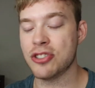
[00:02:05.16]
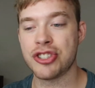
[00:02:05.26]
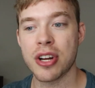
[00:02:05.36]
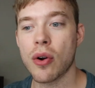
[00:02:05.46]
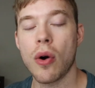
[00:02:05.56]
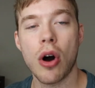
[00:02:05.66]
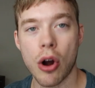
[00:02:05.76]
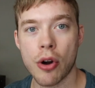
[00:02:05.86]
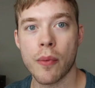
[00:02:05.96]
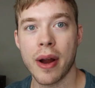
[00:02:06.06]
general
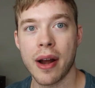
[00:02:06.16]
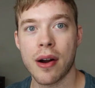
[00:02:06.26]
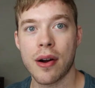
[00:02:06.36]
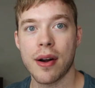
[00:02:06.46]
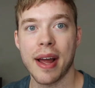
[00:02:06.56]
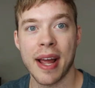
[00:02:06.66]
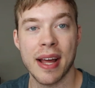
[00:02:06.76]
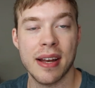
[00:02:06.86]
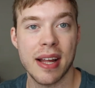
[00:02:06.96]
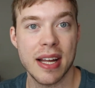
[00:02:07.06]
hardware
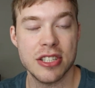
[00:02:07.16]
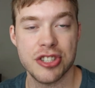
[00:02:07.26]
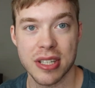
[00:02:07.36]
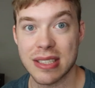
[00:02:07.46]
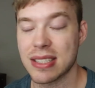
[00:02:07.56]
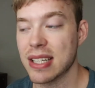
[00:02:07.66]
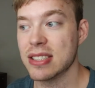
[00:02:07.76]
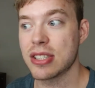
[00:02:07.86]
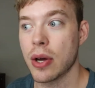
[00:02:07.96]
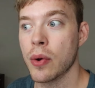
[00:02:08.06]
and hinges.
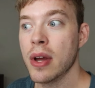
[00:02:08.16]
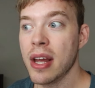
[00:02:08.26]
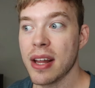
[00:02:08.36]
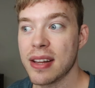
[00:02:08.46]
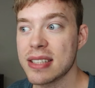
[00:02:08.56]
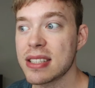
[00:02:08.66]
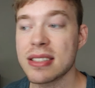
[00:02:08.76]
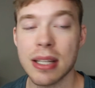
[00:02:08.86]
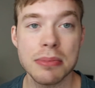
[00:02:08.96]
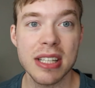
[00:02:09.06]
And so this
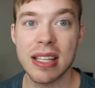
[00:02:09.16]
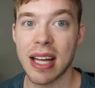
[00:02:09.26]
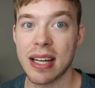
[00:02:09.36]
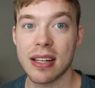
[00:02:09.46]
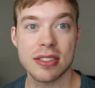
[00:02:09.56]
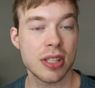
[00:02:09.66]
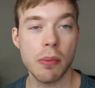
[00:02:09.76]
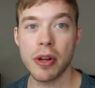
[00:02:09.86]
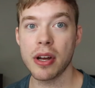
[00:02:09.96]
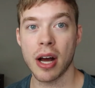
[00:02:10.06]
is something that
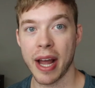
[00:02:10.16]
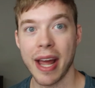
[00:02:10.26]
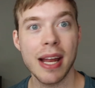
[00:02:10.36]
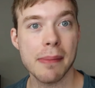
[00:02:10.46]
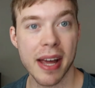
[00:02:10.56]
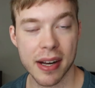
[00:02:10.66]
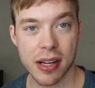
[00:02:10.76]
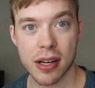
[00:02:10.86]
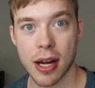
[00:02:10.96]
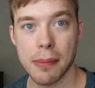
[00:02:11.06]
a
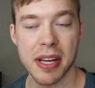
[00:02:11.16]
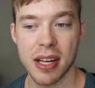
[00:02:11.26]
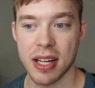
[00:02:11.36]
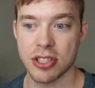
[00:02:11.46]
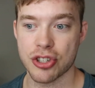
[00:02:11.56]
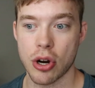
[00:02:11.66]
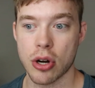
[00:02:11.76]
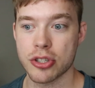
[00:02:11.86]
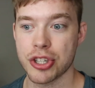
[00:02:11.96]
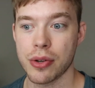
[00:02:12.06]
handyman could come in and
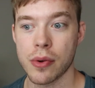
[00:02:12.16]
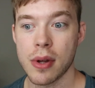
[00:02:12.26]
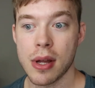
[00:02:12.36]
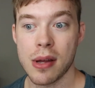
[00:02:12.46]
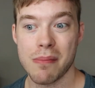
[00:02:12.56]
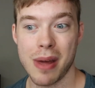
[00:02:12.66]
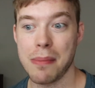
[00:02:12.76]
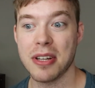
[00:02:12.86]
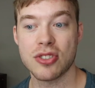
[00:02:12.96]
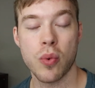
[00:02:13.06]
charge you
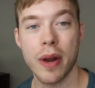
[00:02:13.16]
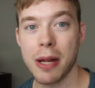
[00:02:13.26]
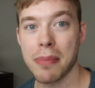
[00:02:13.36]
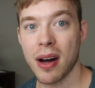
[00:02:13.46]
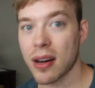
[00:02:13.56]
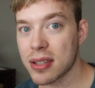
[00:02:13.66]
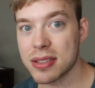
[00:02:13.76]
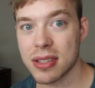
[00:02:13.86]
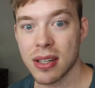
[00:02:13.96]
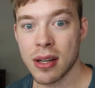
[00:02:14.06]
maybe
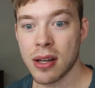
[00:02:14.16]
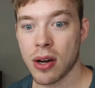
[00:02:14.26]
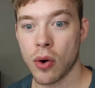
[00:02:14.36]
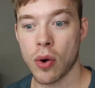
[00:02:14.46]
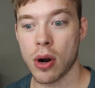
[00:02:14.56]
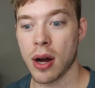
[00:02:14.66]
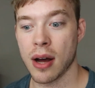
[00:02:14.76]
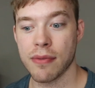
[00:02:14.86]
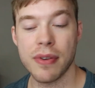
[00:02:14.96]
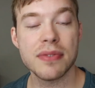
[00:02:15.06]
$20
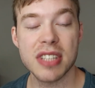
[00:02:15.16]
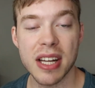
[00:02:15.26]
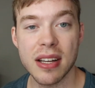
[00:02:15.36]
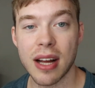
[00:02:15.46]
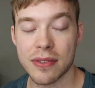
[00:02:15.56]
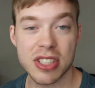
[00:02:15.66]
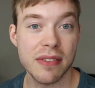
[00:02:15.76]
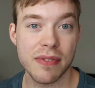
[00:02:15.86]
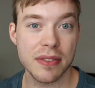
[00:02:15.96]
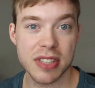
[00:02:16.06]
or 15, I've
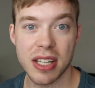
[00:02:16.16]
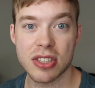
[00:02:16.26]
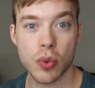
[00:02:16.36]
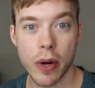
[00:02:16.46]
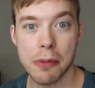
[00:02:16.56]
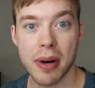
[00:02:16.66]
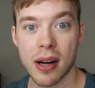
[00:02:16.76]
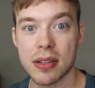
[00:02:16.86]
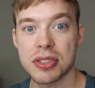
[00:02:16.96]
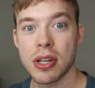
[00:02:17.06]
seen 15 to 20
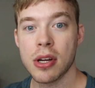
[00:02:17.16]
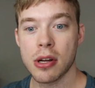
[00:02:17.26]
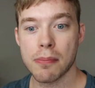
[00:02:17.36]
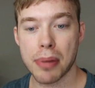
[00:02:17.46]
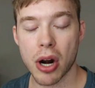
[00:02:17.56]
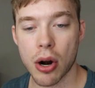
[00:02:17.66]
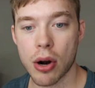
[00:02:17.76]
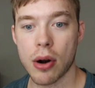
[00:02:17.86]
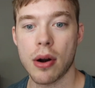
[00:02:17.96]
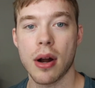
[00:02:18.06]
bucks
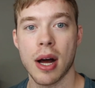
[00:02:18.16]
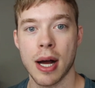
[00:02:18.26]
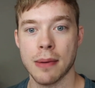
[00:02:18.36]
per